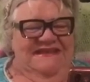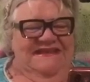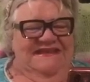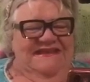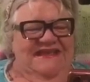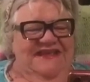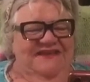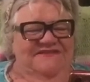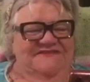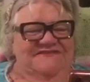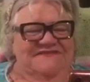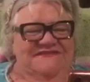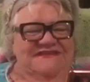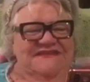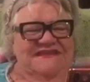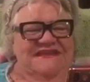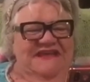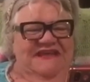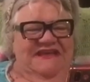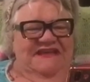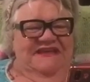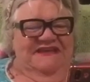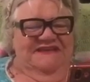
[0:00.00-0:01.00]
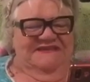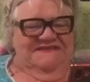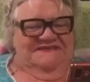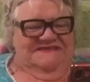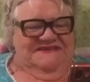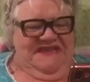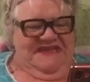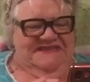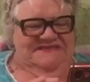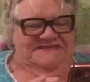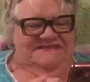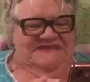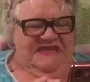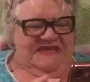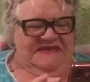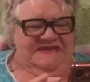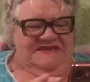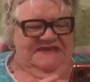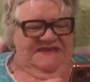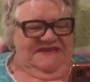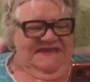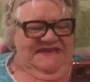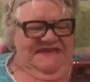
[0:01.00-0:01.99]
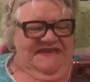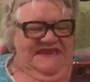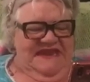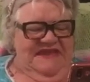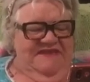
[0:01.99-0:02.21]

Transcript: Loves and hugs. Yes, I did.